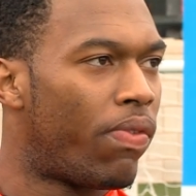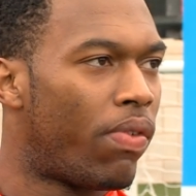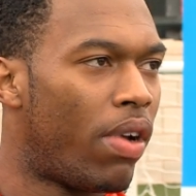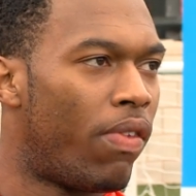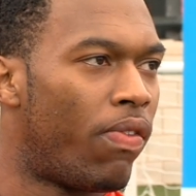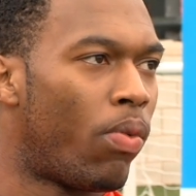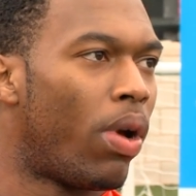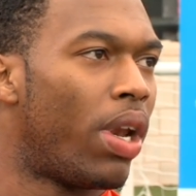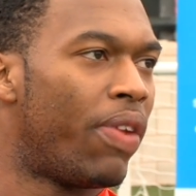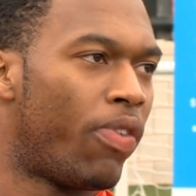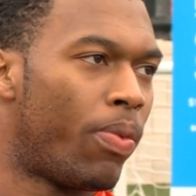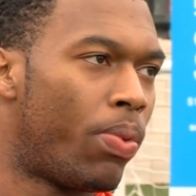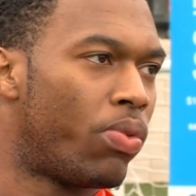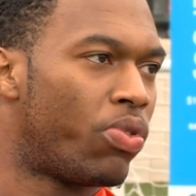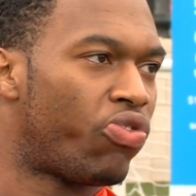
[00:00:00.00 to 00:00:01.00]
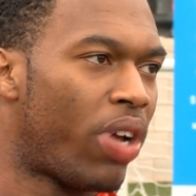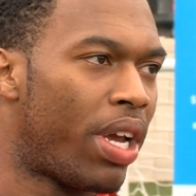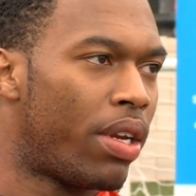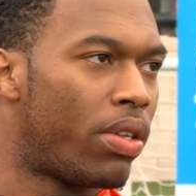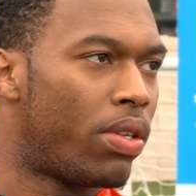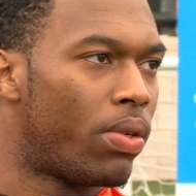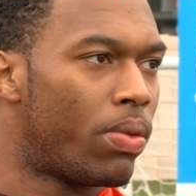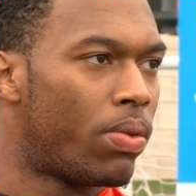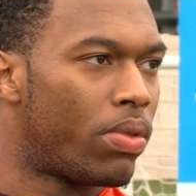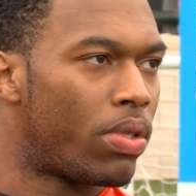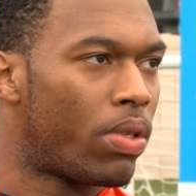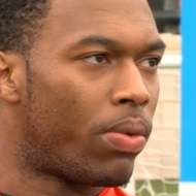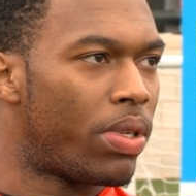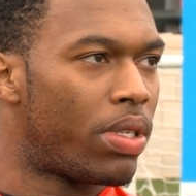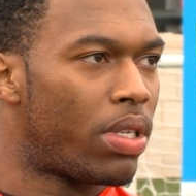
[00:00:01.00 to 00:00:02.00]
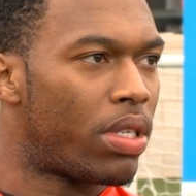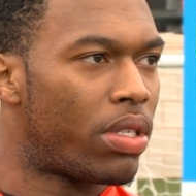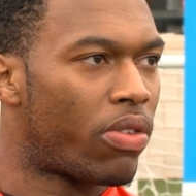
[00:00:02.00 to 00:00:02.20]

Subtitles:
of what Liverpool's trying to do. So it's great.